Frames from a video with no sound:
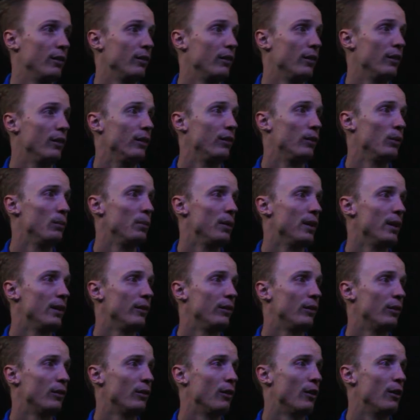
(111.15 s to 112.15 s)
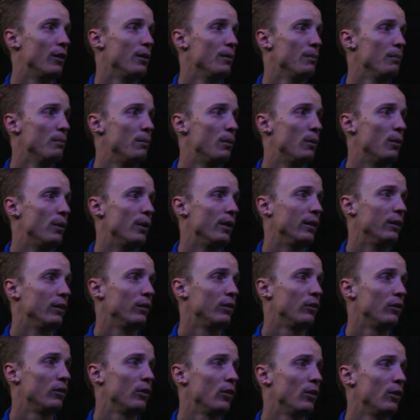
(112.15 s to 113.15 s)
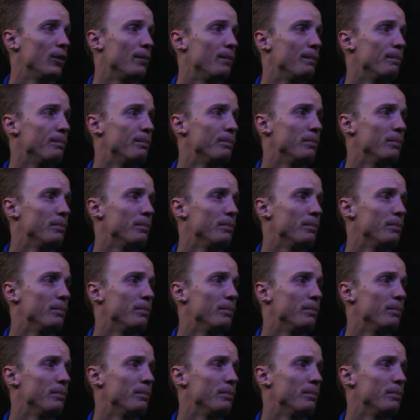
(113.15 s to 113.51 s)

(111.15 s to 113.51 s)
So this will be a 0.2.